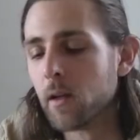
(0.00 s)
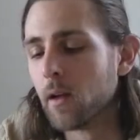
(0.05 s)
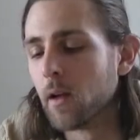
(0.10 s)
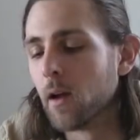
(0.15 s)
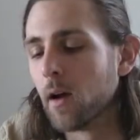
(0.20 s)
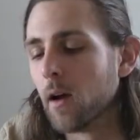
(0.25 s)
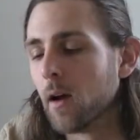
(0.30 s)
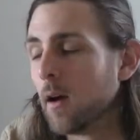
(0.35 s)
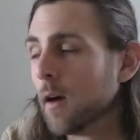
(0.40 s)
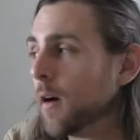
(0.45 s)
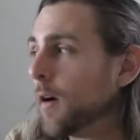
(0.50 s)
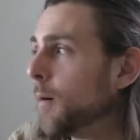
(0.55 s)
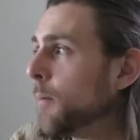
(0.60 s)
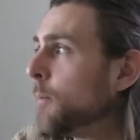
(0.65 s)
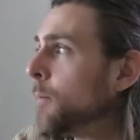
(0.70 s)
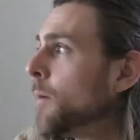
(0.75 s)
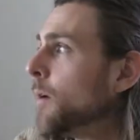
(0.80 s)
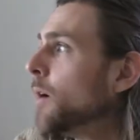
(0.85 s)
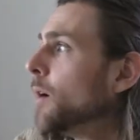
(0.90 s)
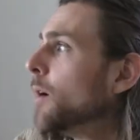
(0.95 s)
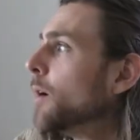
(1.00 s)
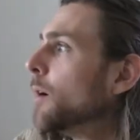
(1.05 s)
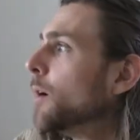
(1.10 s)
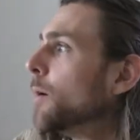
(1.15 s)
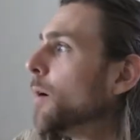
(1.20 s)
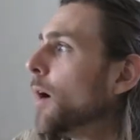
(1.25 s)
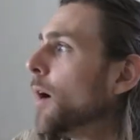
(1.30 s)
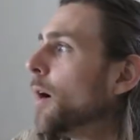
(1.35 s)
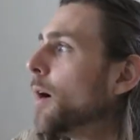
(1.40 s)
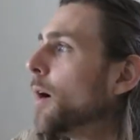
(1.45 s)
Um,
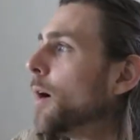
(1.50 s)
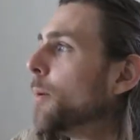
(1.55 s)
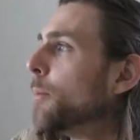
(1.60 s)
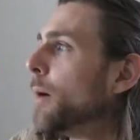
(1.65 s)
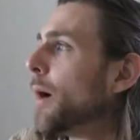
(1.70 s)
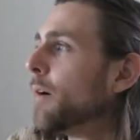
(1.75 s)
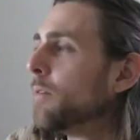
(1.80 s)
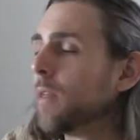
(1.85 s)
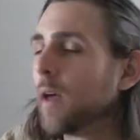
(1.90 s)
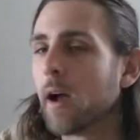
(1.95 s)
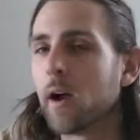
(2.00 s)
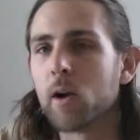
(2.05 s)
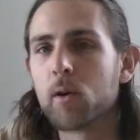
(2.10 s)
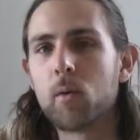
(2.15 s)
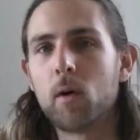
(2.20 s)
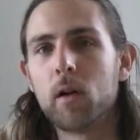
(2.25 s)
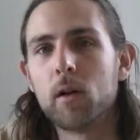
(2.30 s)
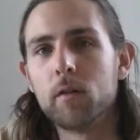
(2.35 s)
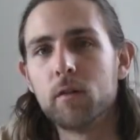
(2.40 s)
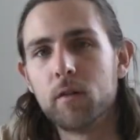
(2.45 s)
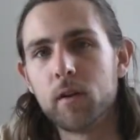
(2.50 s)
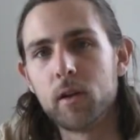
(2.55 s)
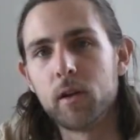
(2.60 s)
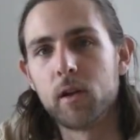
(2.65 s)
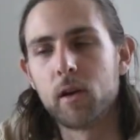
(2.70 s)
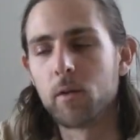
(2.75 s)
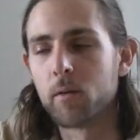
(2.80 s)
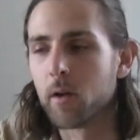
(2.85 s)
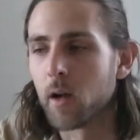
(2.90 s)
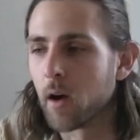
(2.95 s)
uh, about the higher quality
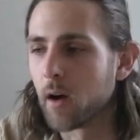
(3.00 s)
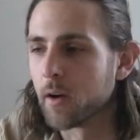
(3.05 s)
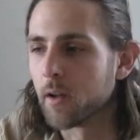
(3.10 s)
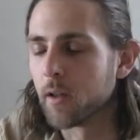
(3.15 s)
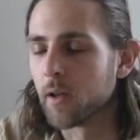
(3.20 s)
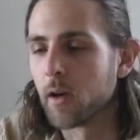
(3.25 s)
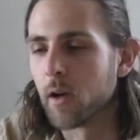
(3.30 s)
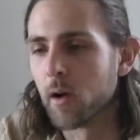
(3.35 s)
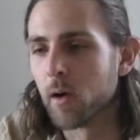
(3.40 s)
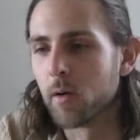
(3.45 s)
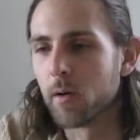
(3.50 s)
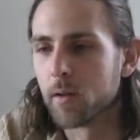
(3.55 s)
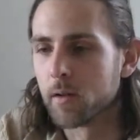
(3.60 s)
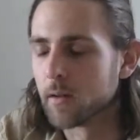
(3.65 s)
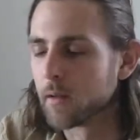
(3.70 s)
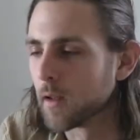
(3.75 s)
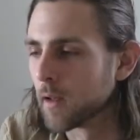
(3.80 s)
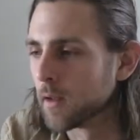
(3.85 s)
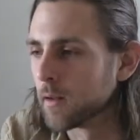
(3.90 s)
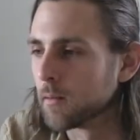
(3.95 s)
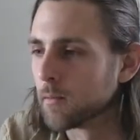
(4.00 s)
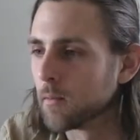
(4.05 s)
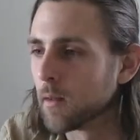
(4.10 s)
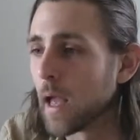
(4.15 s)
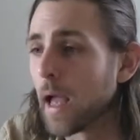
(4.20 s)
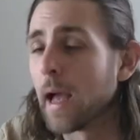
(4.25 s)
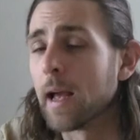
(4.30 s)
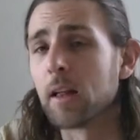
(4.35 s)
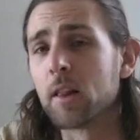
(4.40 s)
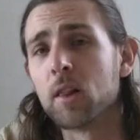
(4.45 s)
video and audio and, and
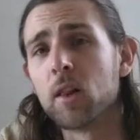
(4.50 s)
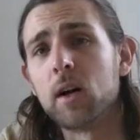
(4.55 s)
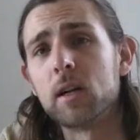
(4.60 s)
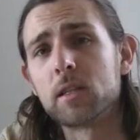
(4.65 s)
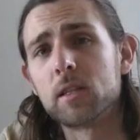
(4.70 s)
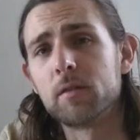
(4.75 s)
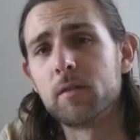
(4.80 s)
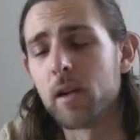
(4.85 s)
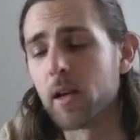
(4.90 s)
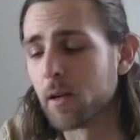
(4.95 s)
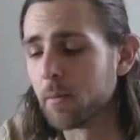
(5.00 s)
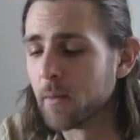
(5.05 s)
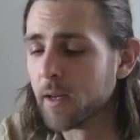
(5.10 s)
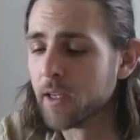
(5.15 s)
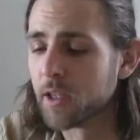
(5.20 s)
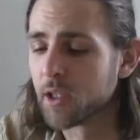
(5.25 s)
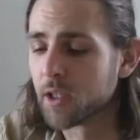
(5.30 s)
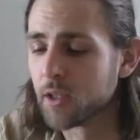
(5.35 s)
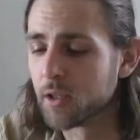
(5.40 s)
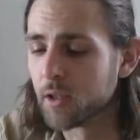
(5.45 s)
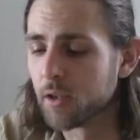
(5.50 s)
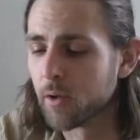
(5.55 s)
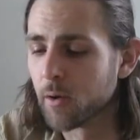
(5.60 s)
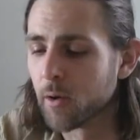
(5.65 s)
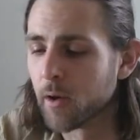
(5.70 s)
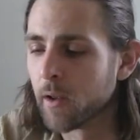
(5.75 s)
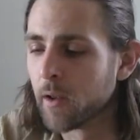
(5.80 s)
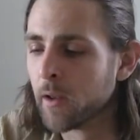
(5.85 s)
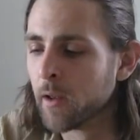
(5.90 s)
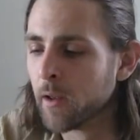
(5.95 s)
adding lots of animation to
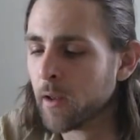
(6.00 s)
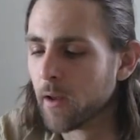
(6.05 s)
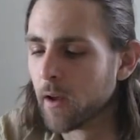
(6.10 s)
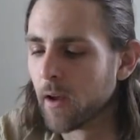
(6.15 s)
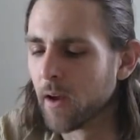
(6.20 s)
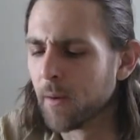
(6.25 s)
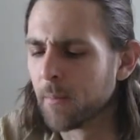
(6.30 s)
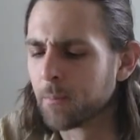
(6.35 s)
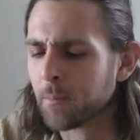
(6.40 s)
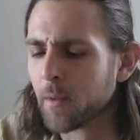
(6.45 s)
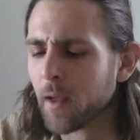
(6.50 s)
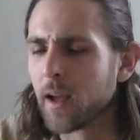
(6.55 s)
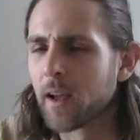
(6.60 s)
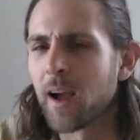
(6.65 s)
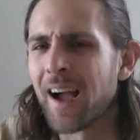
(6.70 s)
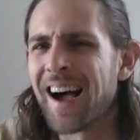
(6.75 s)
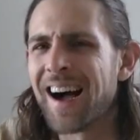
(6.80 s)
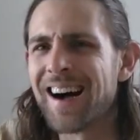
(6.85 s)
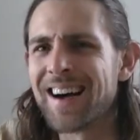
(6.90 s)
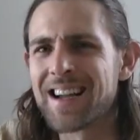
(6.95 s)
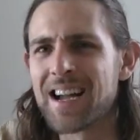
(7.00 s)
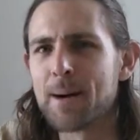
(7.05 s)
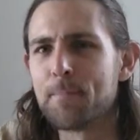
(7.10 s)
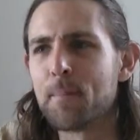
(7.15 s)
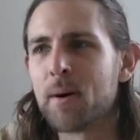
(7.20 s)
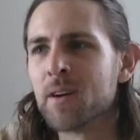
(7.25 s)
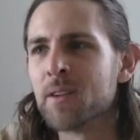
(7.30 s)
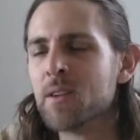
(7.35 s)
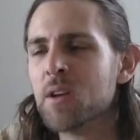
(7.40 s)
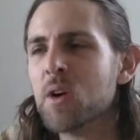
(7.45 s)
it. Um, I got hung up
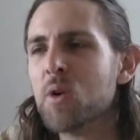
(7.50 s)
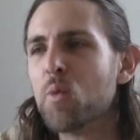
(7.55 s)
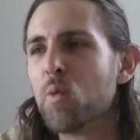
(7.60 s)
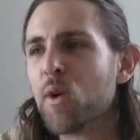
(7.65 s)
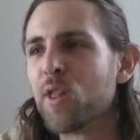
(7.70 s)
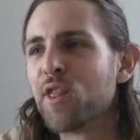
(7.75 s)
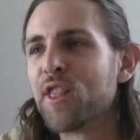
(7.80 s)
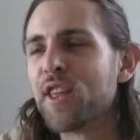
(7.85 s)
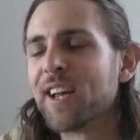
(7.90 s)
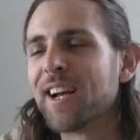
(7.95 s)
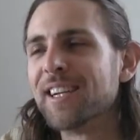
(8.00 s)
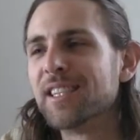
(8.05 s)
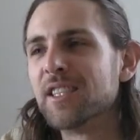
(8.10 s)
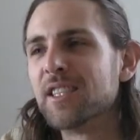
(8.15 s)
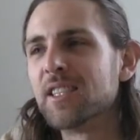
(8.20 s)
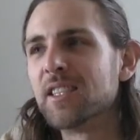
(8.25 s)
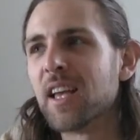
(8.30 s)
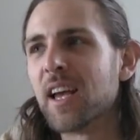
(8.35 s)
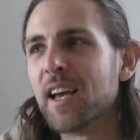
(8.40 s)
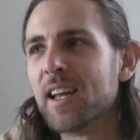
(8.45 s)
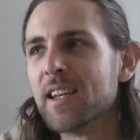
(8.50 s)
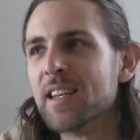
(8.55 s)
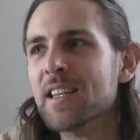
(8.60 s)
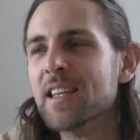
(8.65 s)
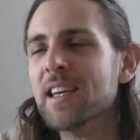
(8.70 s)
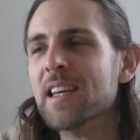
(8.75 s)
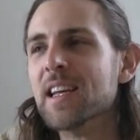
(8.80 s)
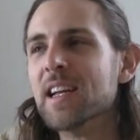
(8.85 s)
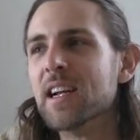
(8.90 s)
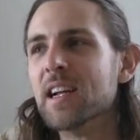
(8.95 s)
on one thing I said
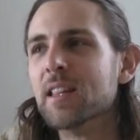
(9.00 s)
in the